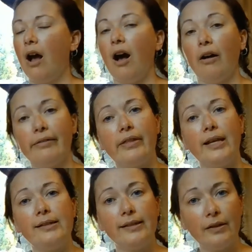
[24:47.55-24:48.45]
on
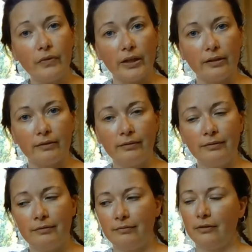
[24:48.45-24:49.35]
Thanksgiving,
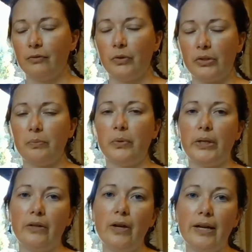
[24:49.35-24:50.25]
which is pretty
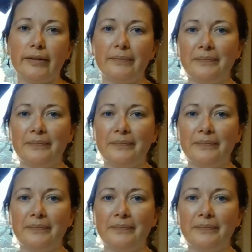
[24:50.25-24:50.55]
great.